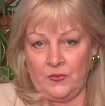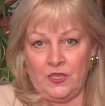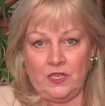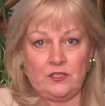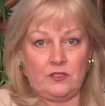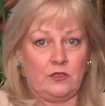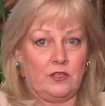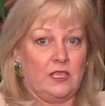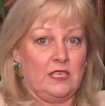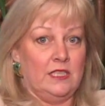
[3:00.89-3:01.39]

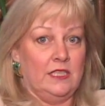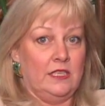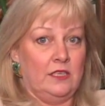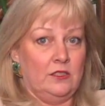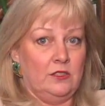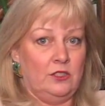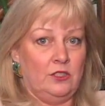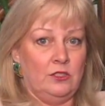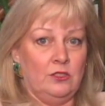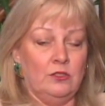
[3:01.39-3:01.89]
So the little
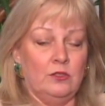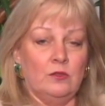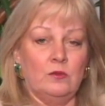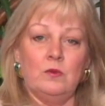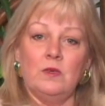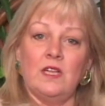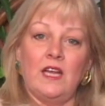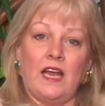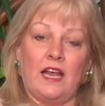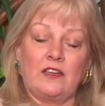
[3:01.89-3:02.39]
you
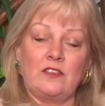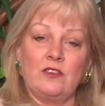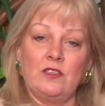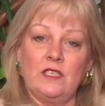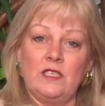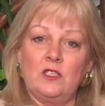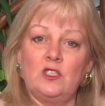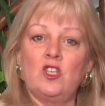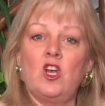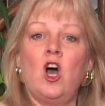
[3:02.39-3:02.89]
will
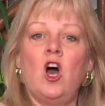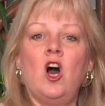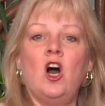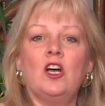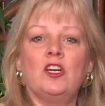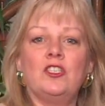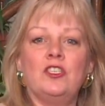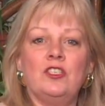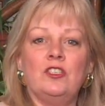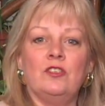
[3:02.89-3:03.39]
actually
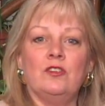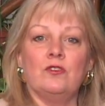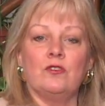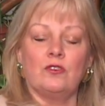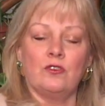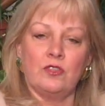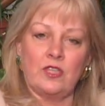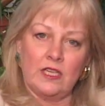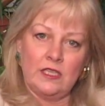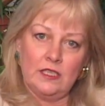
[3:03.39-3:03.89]
talk to you.
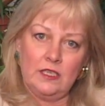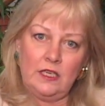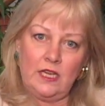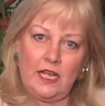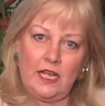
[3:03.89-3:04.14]
So that little